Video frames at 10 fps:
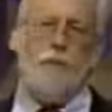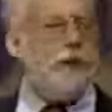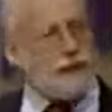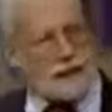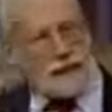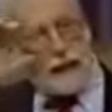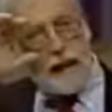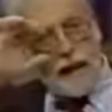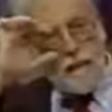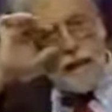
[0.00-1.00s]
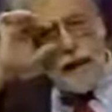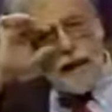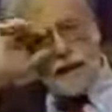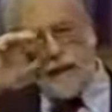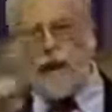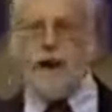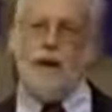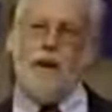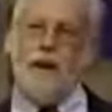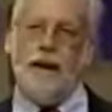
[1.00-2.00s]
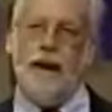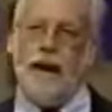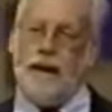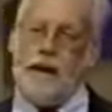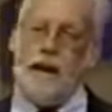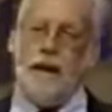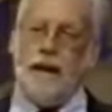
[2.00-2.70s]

A recent Time magazine article indicated